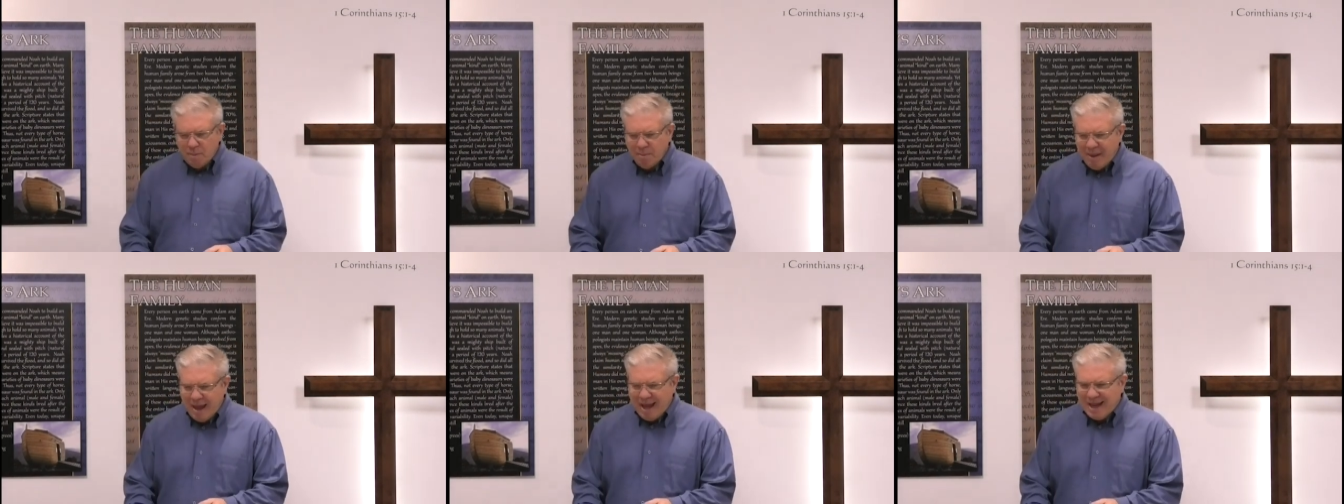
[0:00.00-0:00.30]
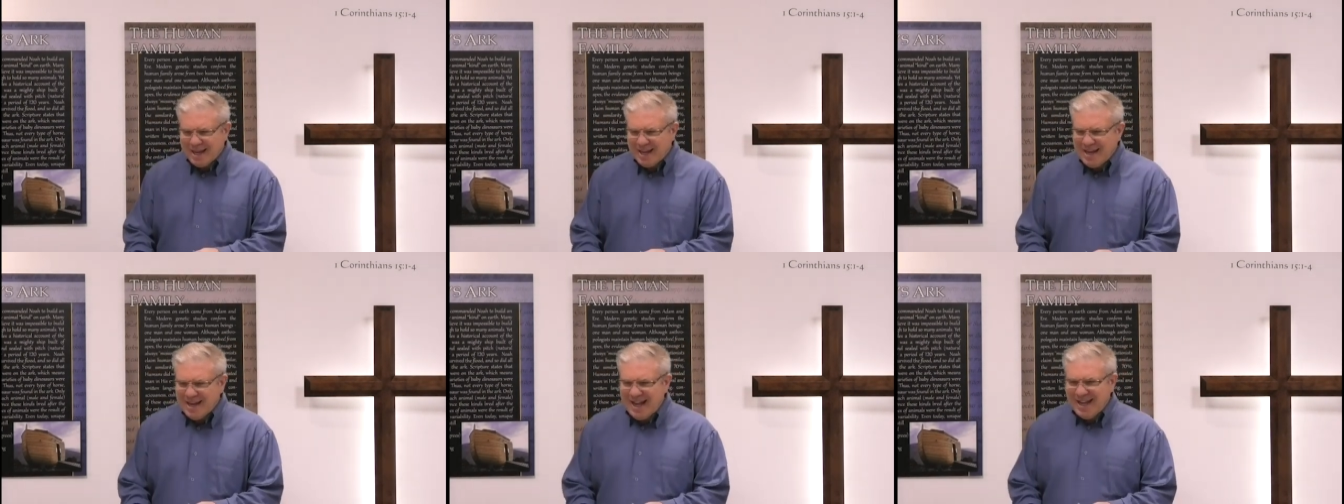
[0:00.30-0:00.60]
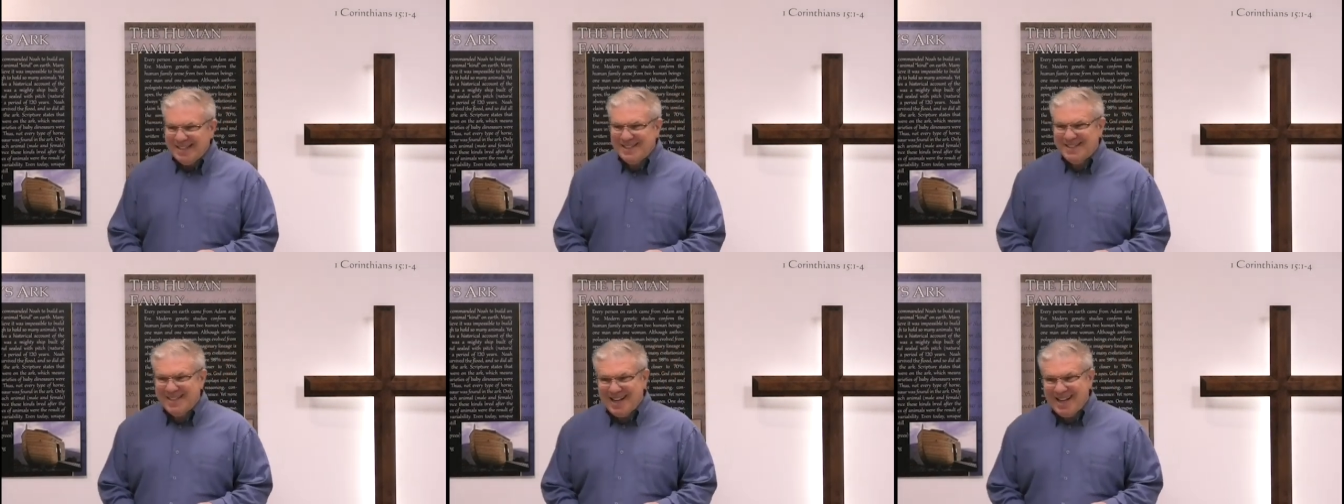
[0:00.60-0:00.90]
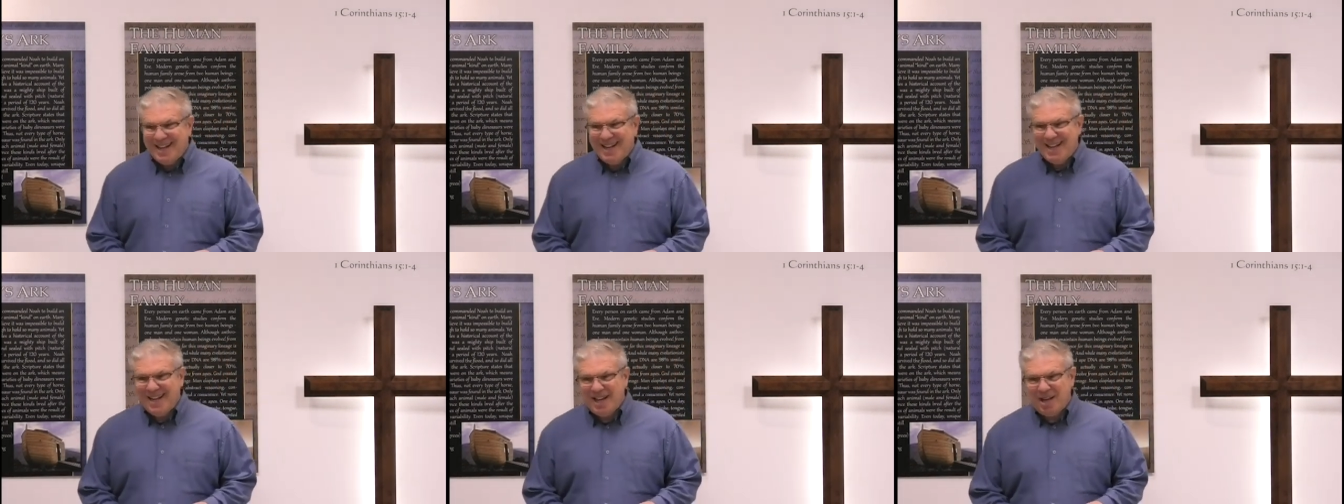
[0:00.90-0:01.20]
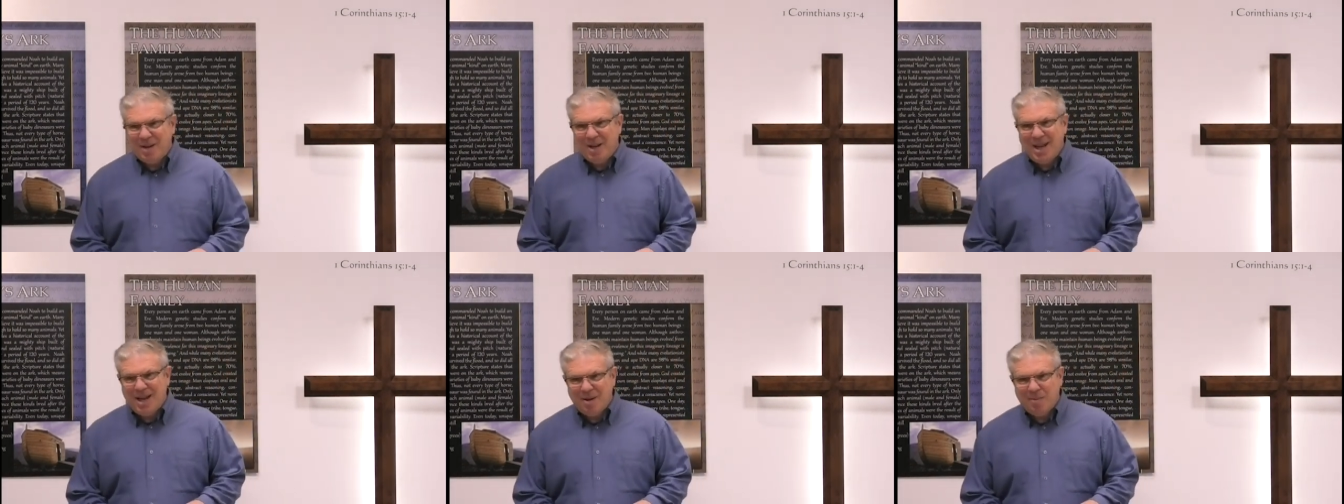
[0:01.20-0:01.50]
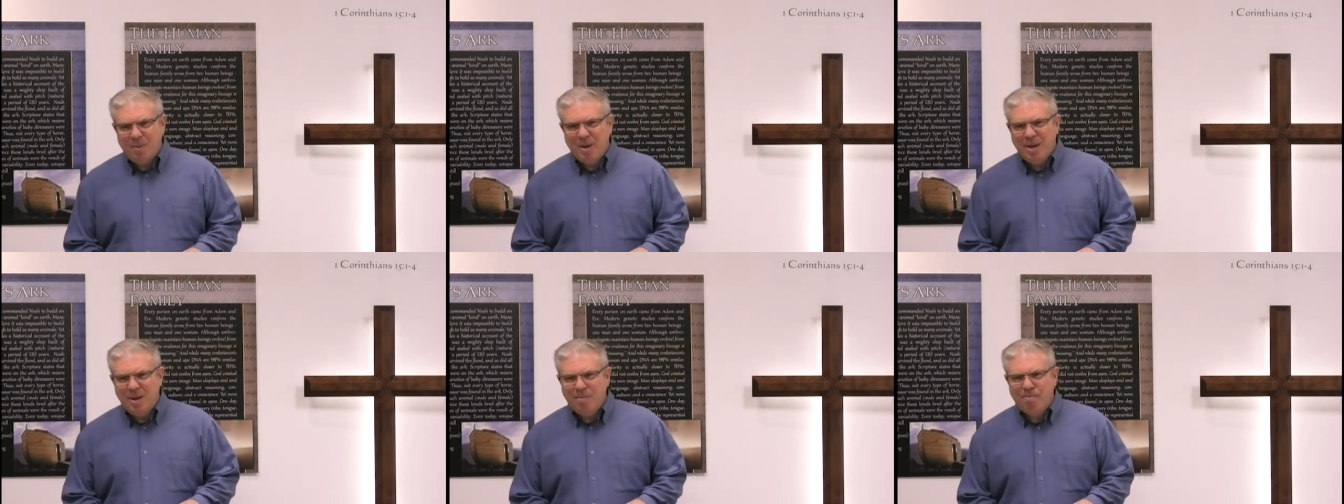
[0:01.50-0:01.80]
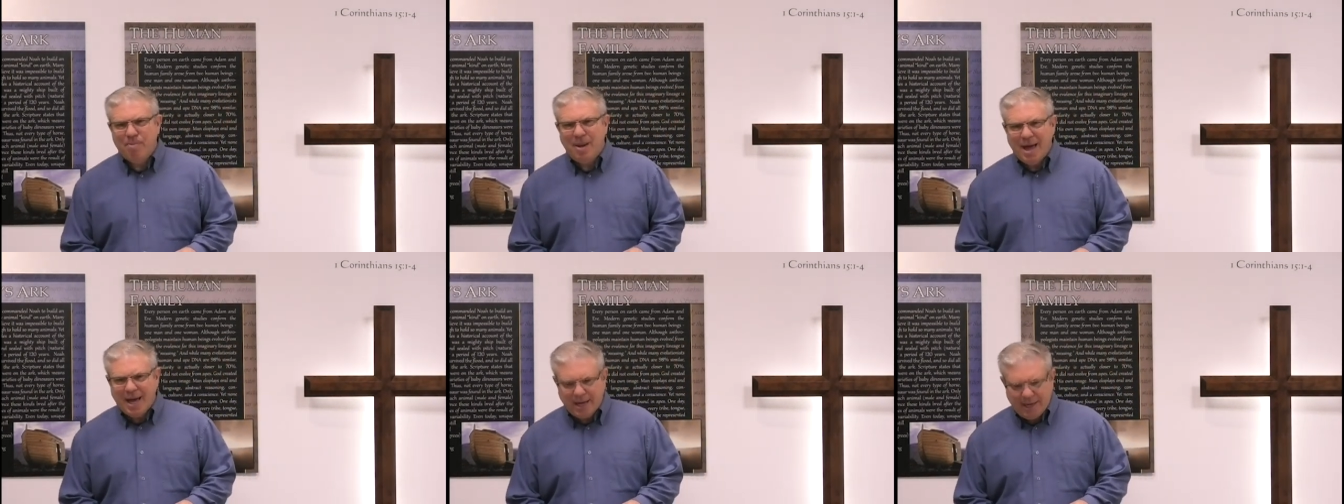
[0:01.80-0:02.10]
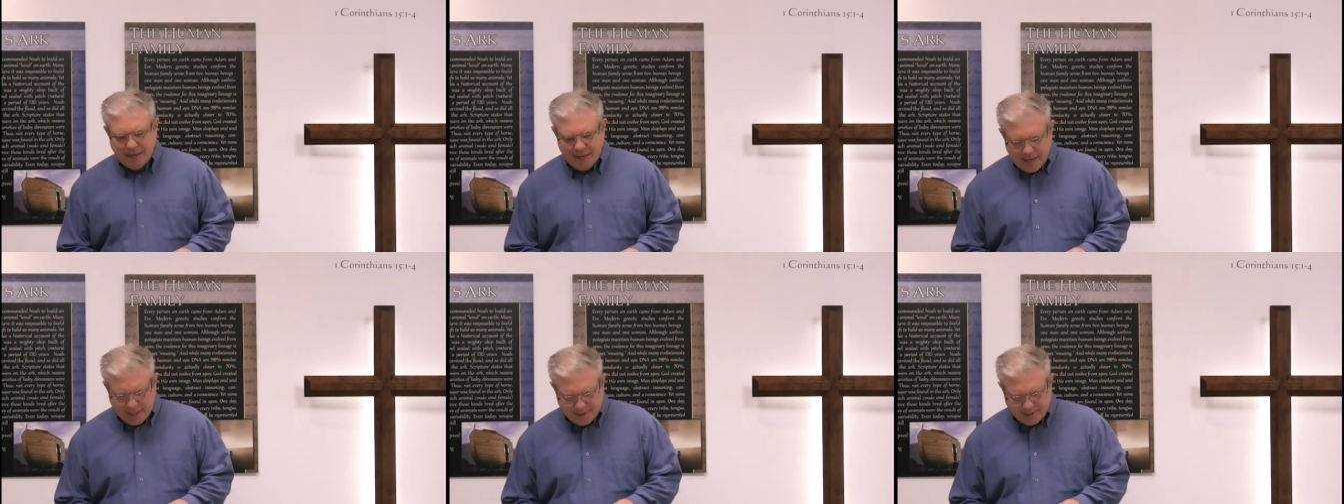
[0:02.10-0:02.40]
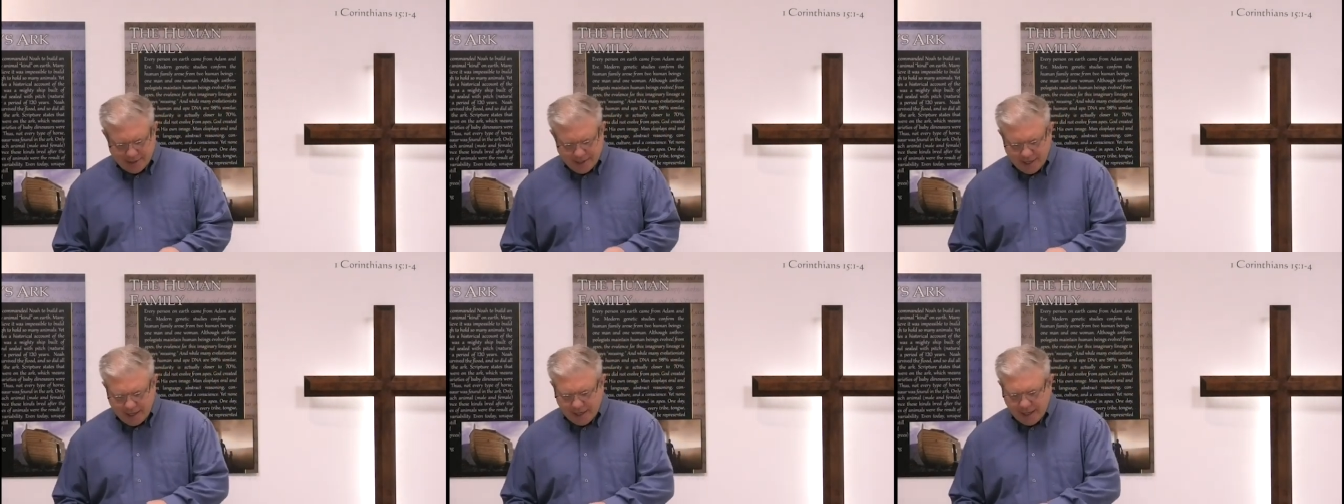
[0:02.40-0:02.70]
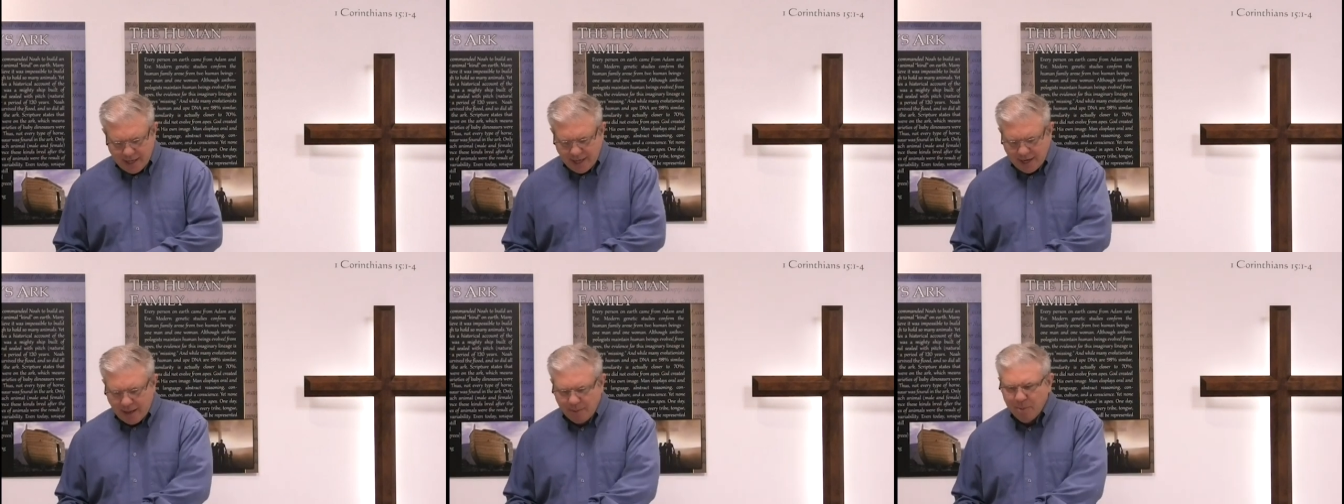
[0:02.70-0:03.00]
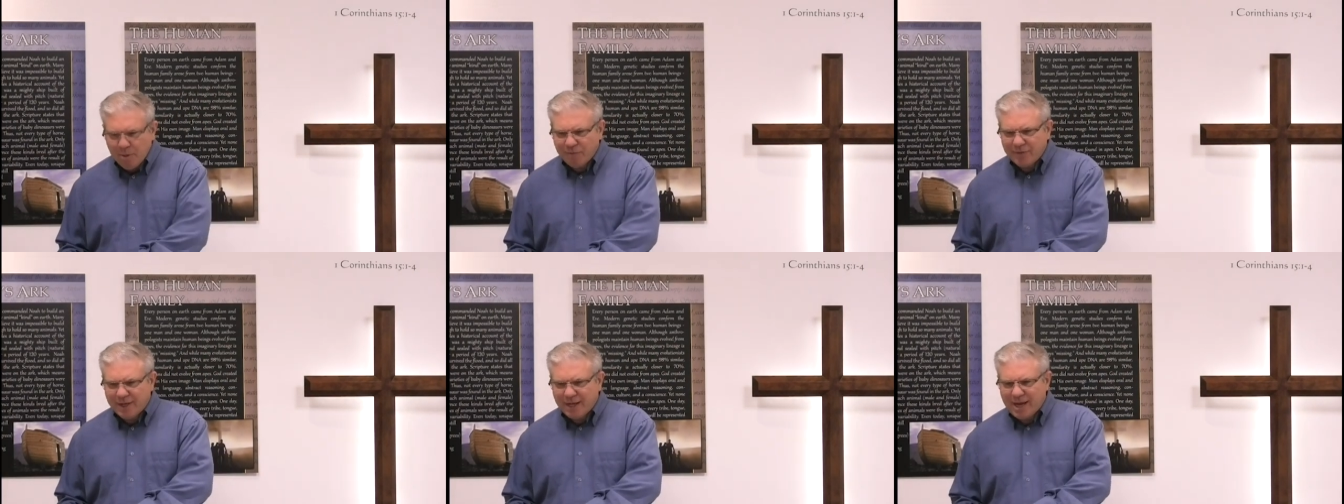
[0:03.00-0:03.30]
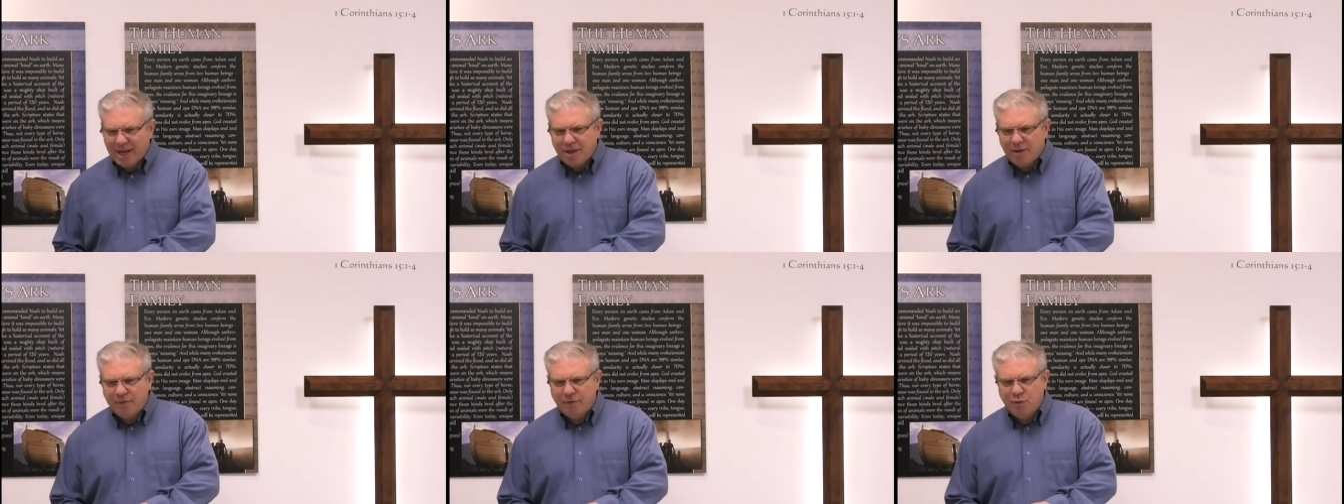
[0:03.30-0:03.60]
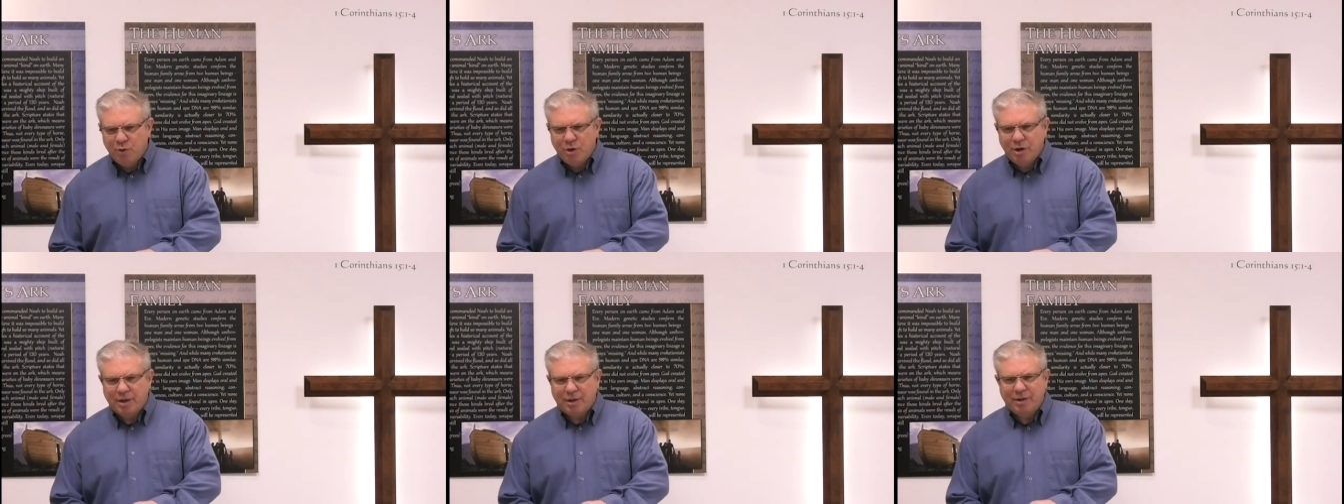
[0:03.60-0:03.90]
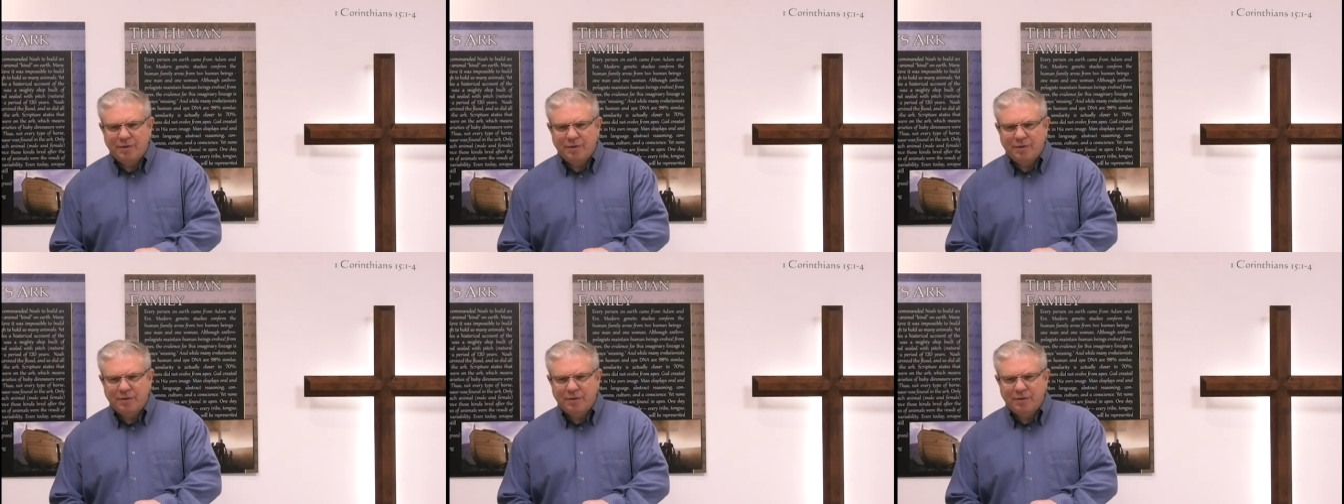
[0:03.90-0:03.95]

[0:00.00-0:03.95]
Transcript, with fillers: back in 1988, yeah, way back in 1988, I moved to California.